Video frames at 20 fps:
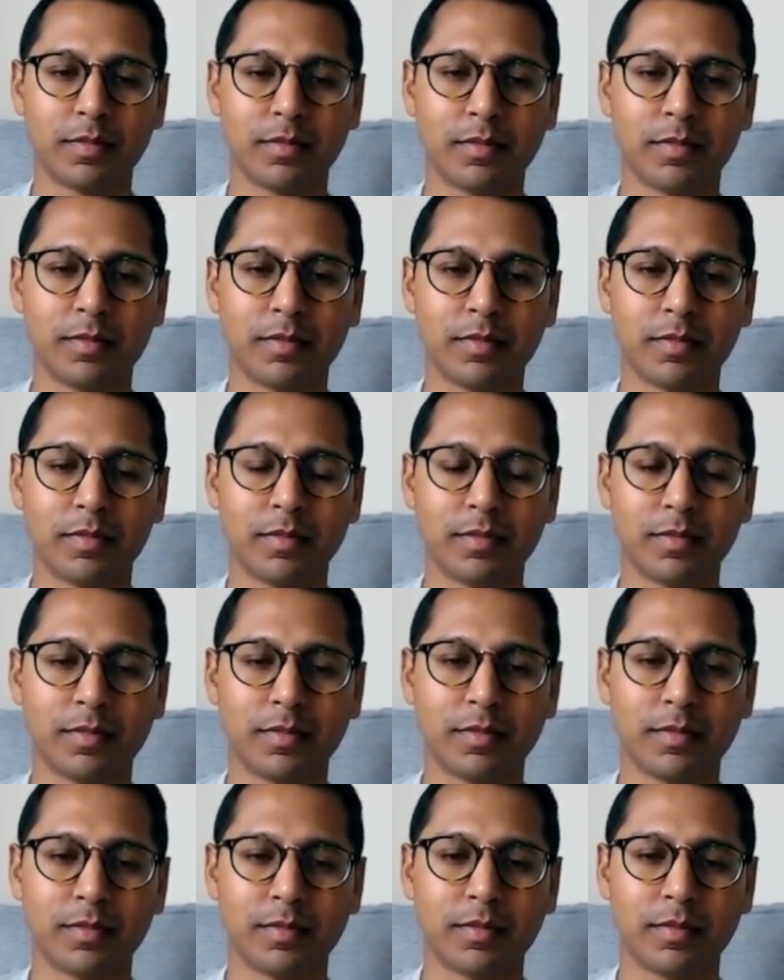
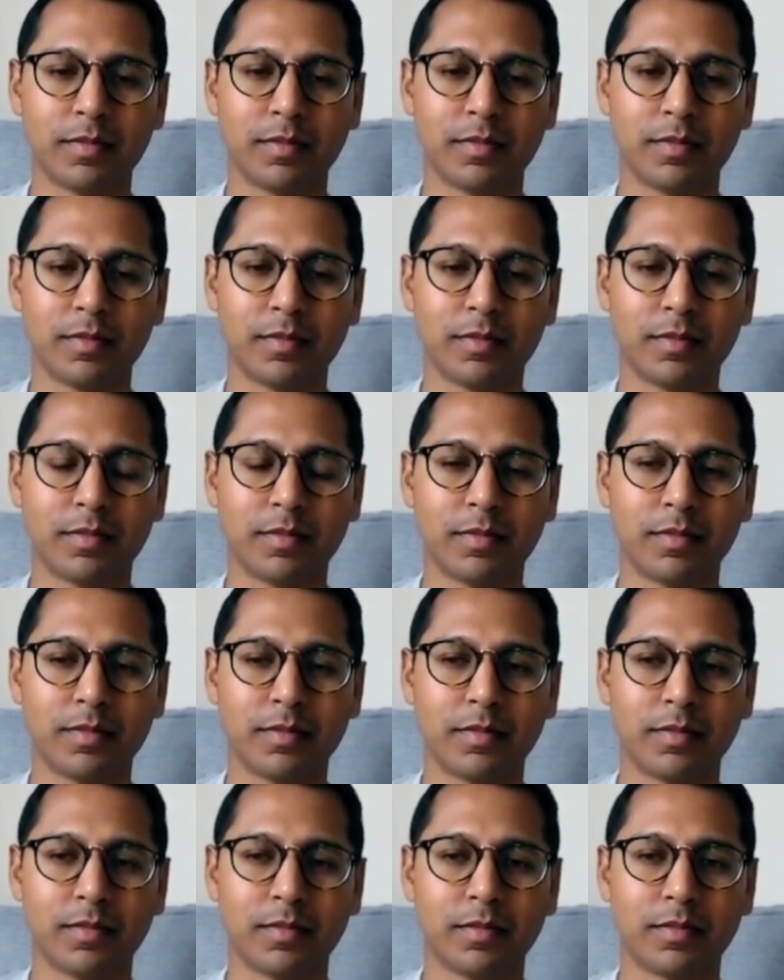
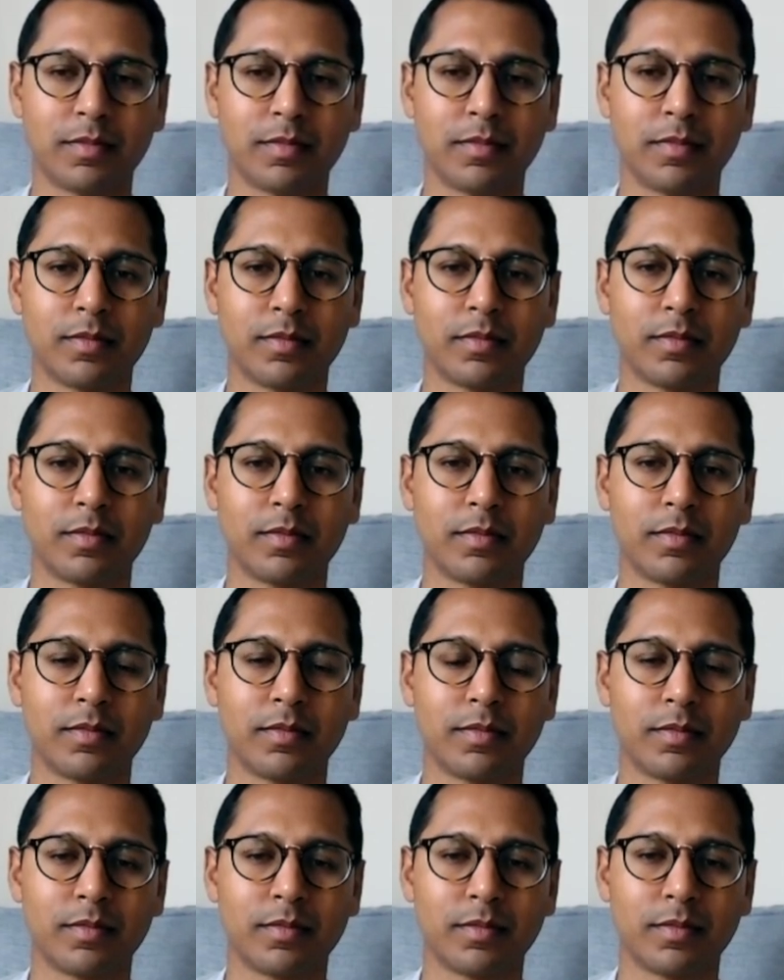
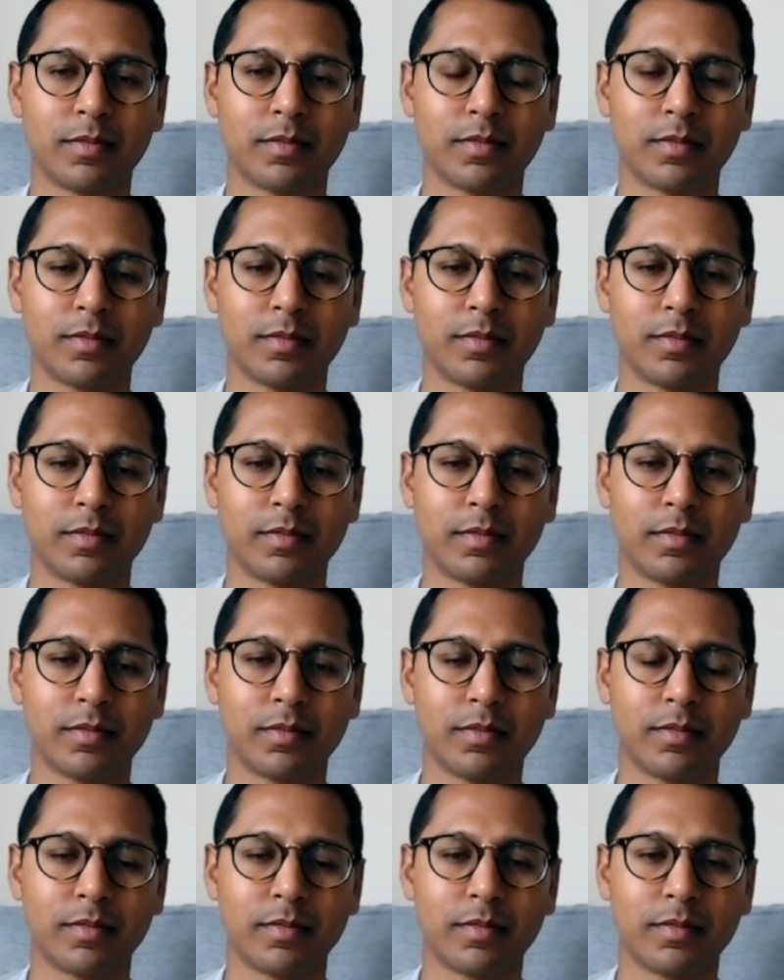
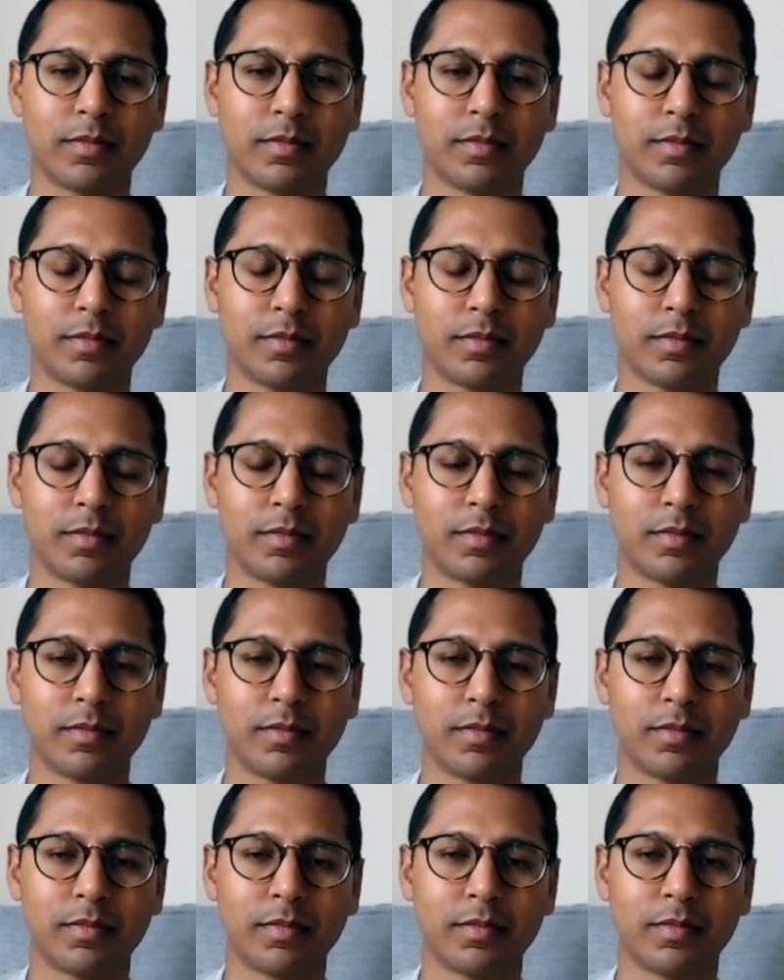
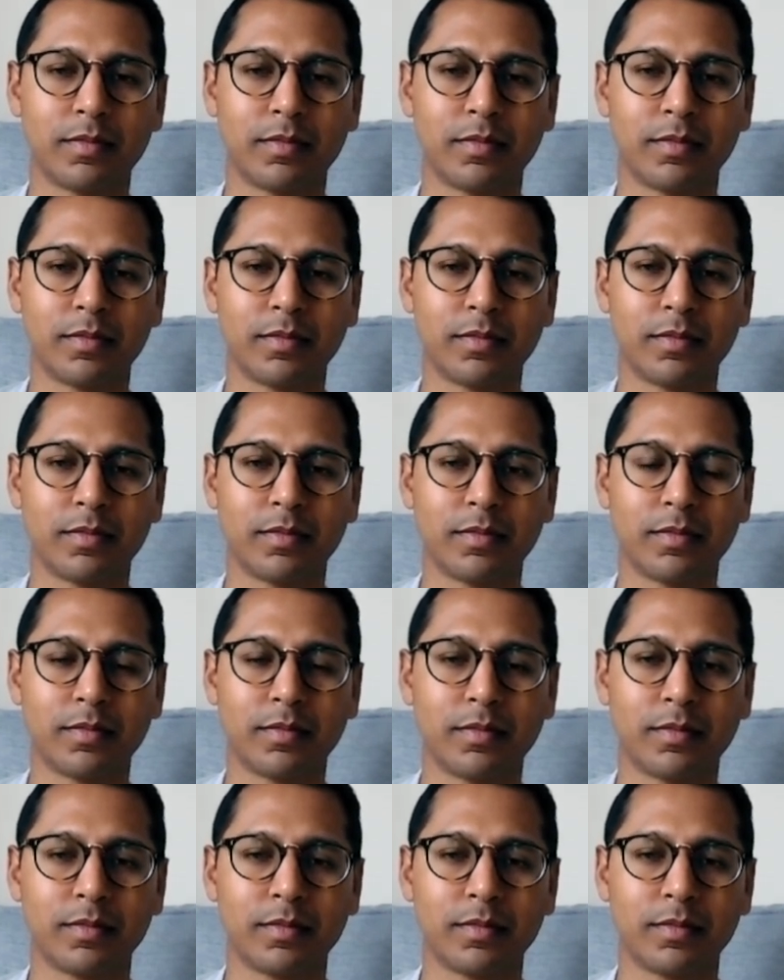(no one is talking)